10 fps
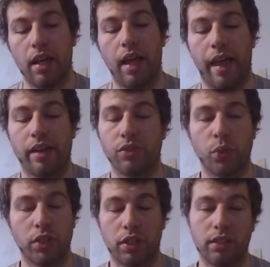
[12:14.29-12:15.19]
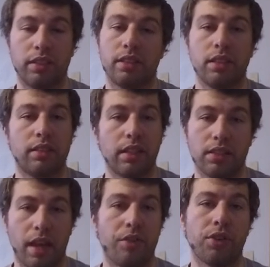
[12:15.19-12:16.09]
edge, which consistency
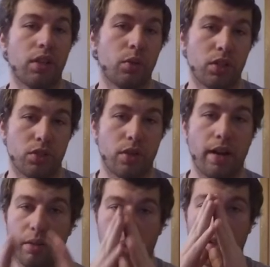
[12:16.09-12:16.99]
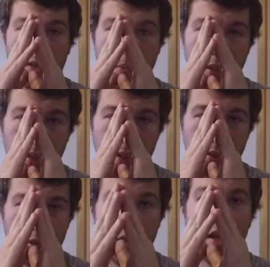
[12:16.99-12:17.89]
is everything when you're trying to make something that is